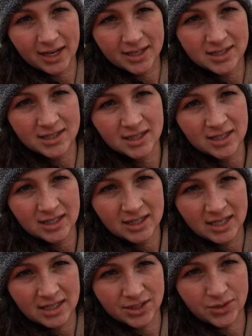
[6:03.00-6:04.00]
us
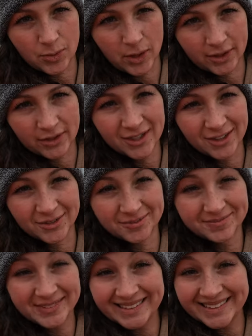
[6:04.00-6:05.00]
is this water here.
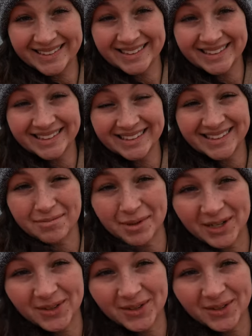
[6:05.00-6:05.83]
Pretty